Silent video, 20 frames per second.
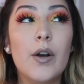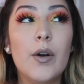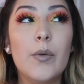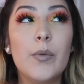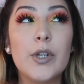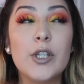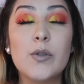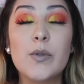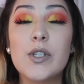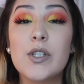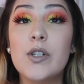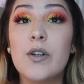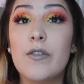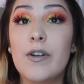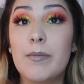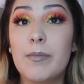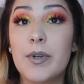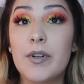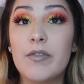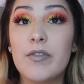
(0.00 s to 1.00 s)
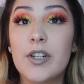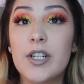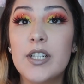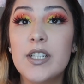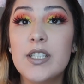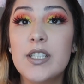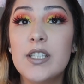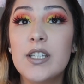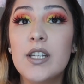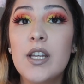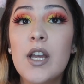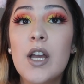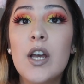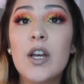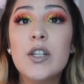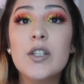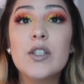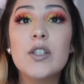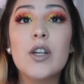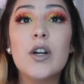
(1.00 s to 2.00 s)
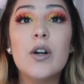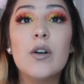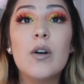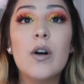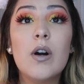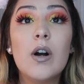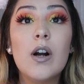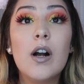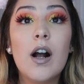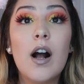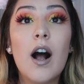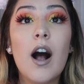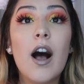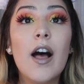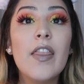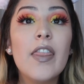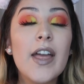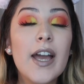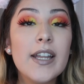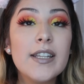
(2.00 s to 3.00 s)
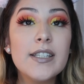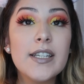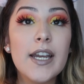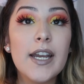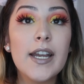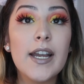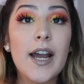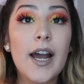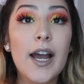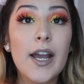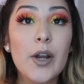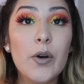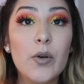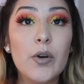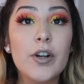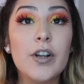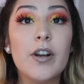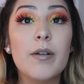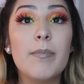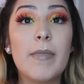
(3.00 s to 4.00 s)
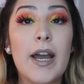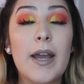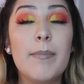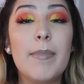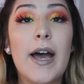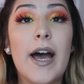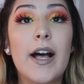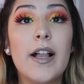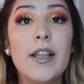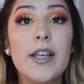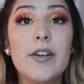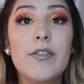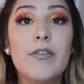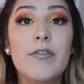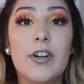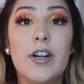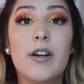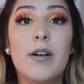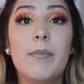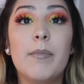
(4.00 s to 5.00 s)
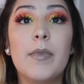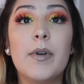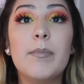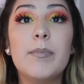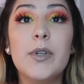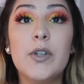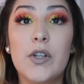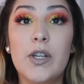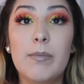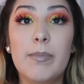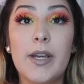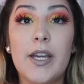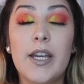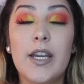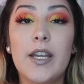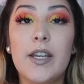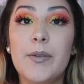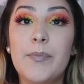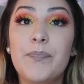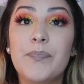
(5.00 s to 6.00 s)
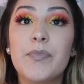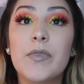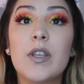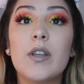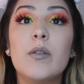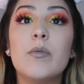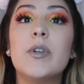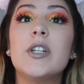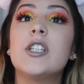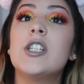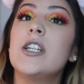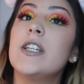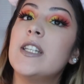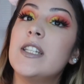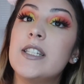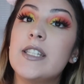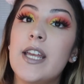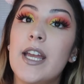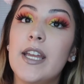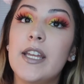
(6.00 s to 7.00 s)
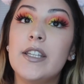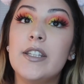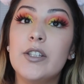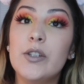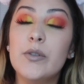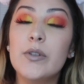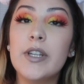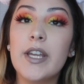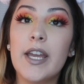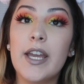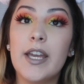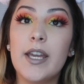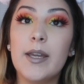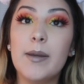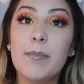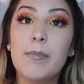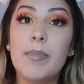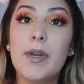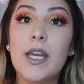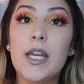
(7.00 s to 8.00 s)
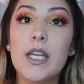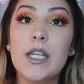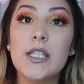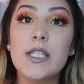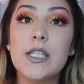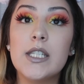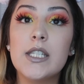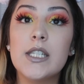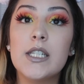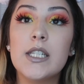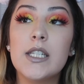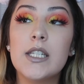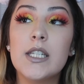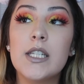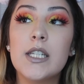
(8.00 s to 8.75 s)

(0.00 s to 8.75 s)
which was November 1st. So on that day I ordered my palette from Beauty Bay, which is a UK-based